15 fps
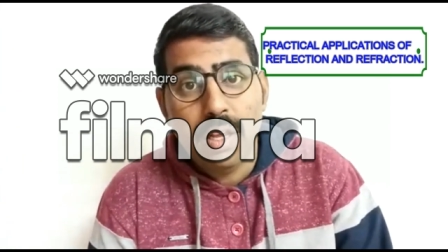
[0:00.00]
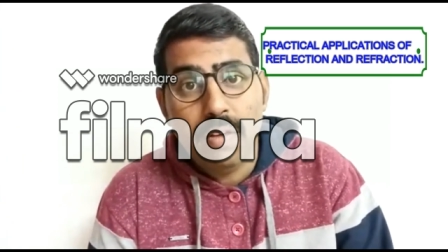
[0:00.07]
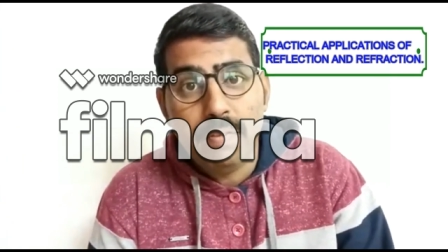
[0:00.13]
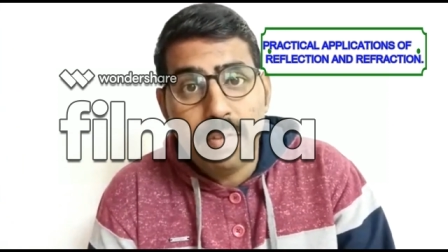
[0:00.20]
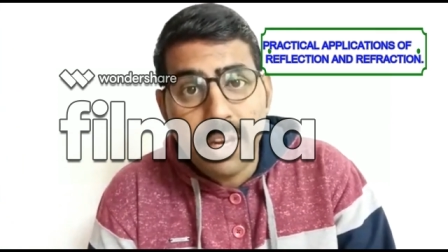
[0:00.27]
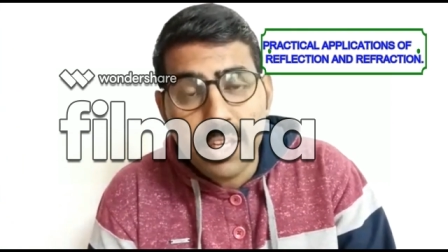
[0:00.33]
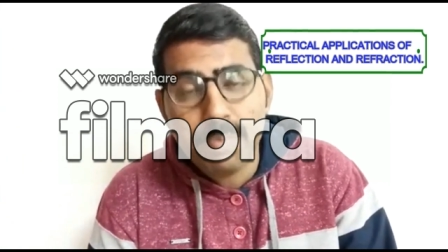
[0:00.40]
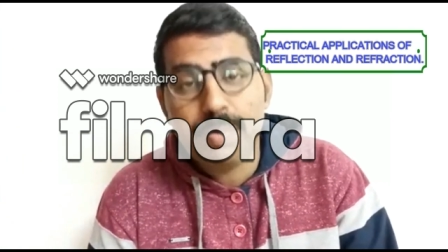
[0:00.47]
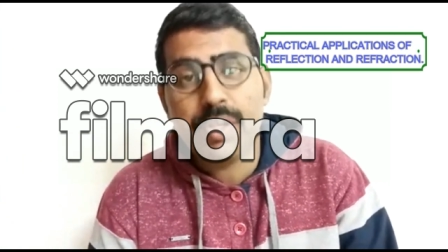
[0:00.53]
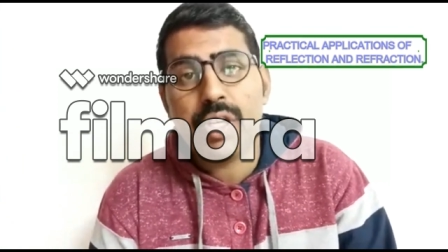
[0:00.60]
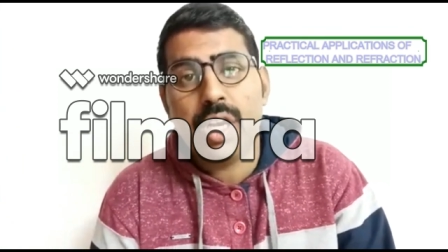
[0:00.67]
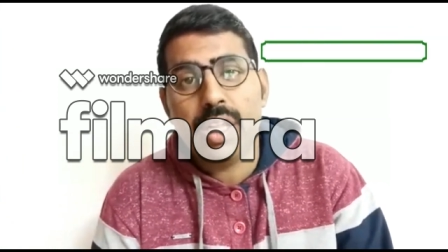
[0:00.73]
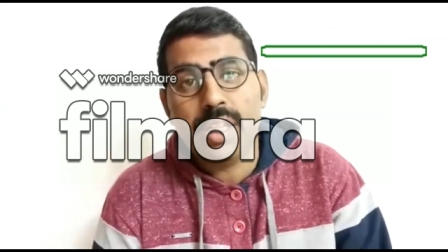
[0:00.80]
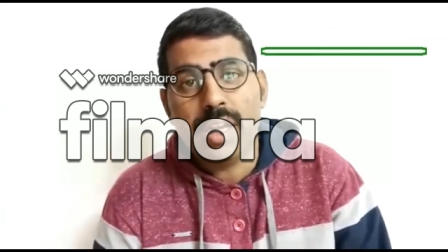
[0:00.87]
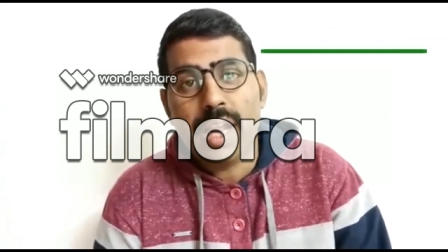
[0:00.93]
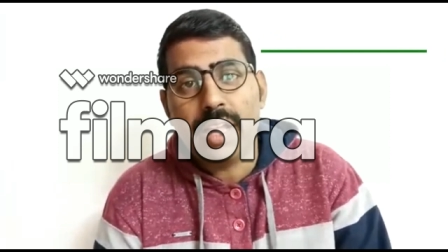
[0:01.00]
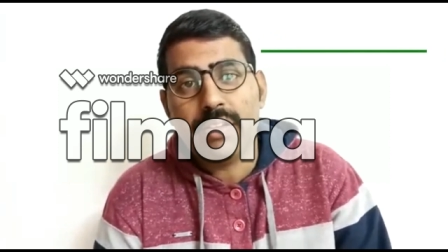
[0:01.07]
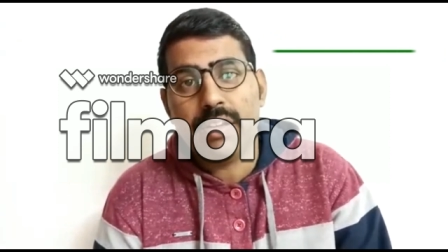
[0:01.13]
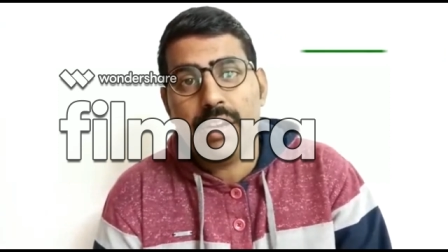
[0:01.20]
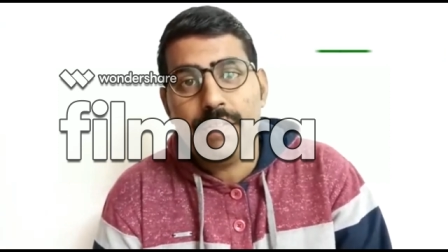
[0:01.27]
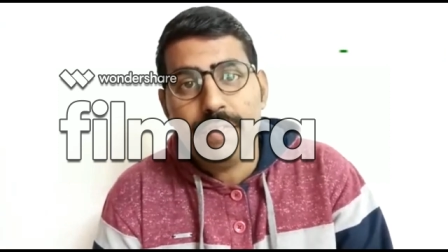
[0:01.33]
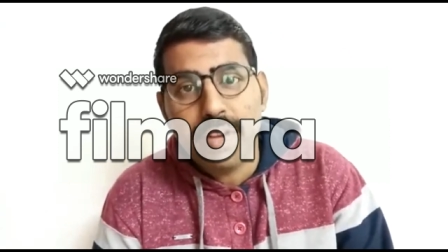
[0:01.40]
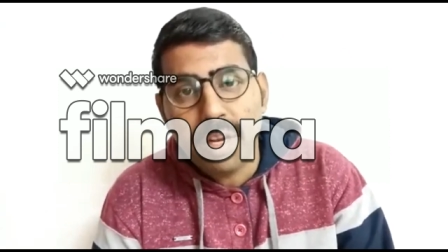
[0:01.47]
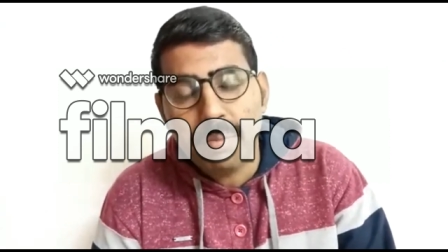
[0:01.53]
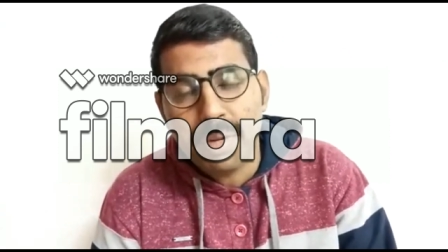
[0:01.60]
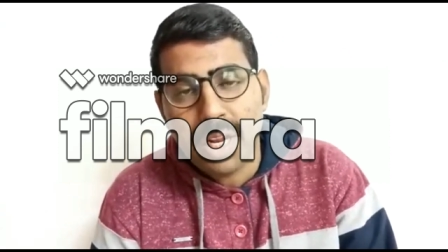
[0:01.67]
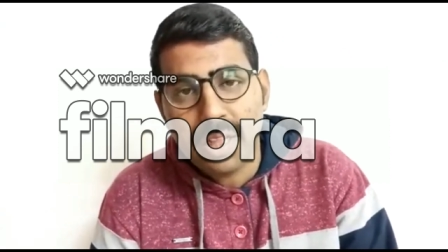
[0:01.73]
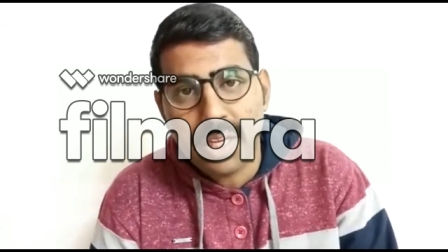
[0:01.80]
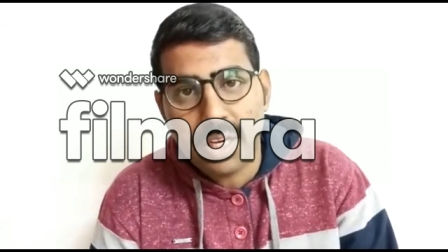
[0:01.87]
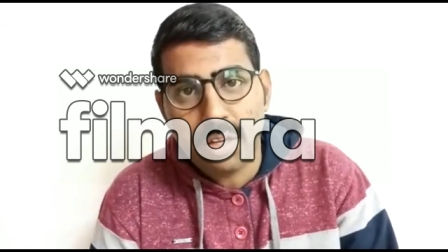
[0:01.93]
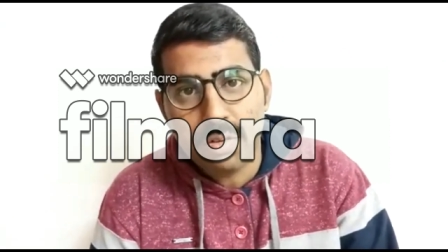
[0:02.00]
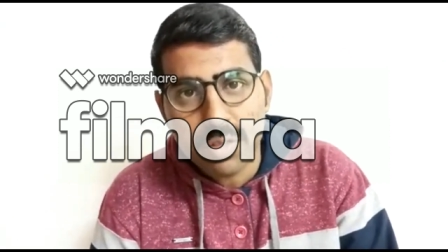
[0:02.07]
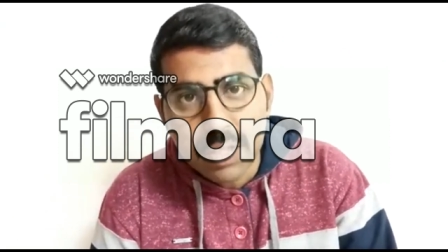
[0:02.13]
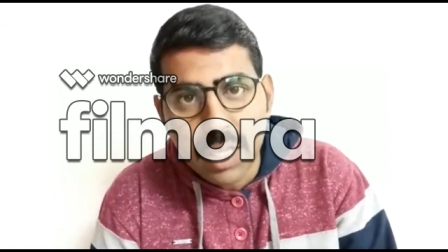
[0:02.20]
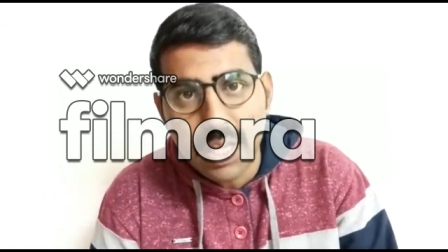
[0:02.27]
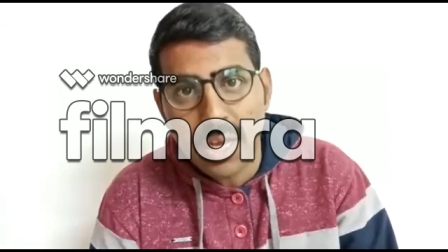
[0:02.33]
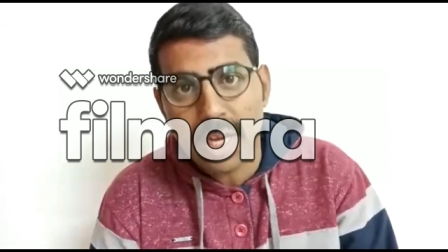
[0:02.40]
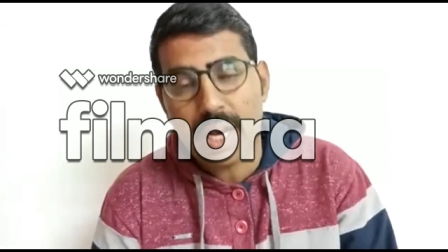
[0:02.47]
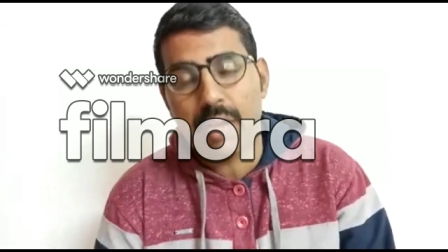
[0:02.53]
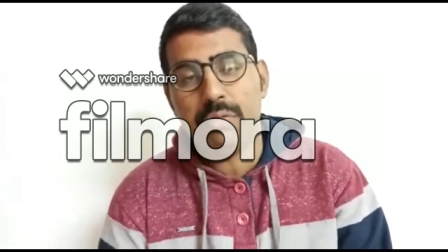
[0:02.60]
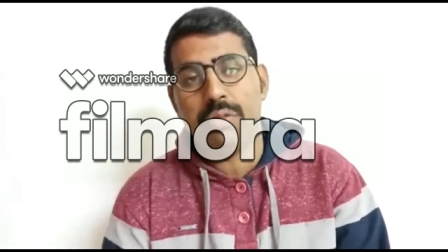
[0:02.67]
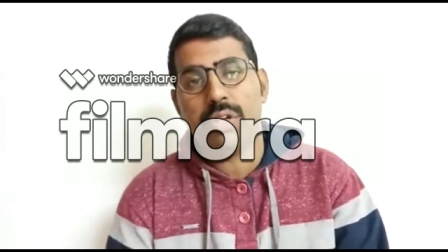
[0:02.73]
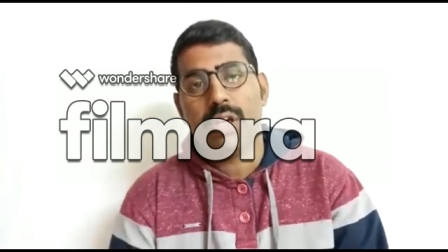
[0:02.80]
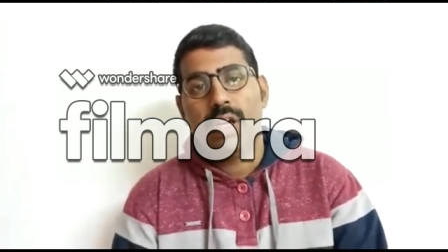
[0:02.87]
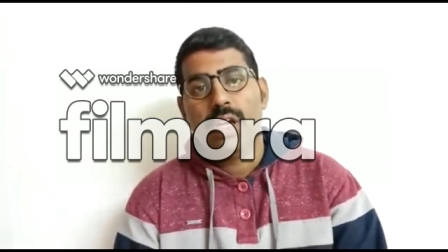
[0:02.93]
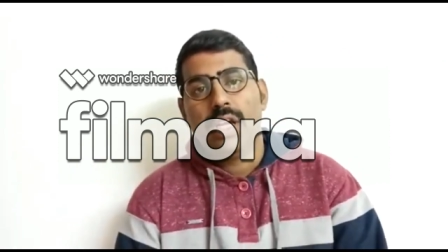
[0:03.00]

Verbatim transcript: very especially the natural phenomena that you see around.